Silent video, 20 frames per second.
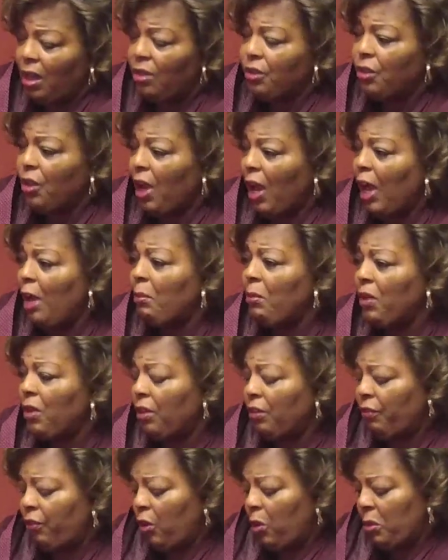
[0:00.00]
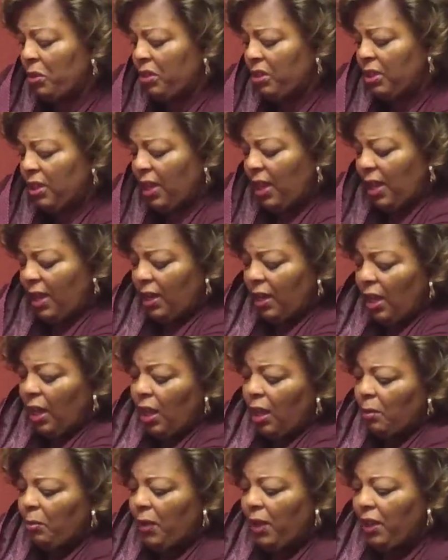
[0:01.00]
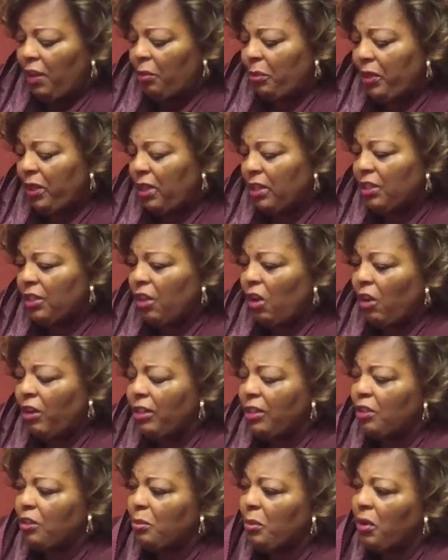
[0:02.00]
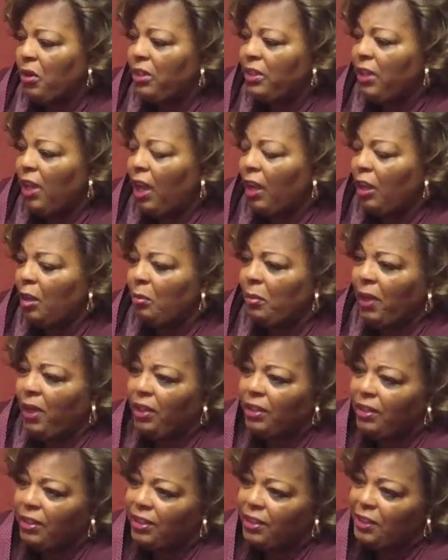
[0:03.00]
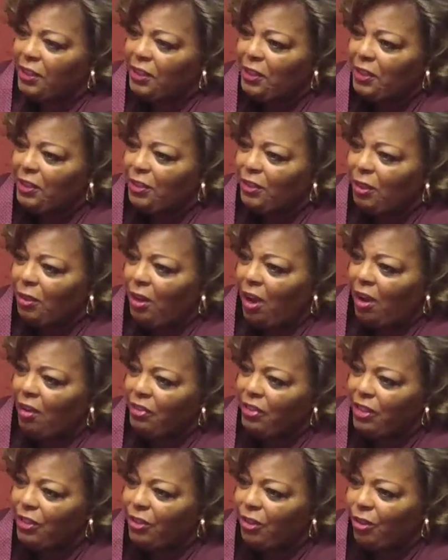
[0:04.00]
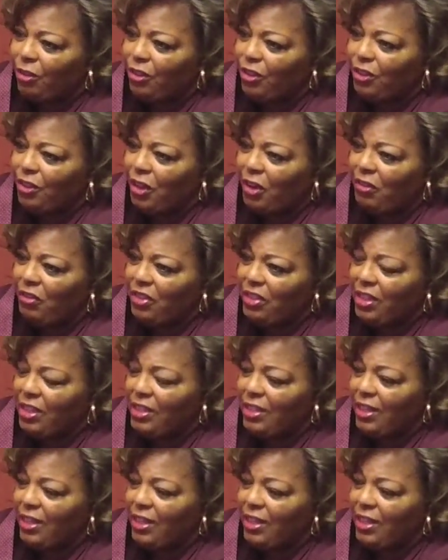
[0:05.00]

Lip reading: So I'm looking forward to that. But if we could start this morning talking about the Office of Social Services.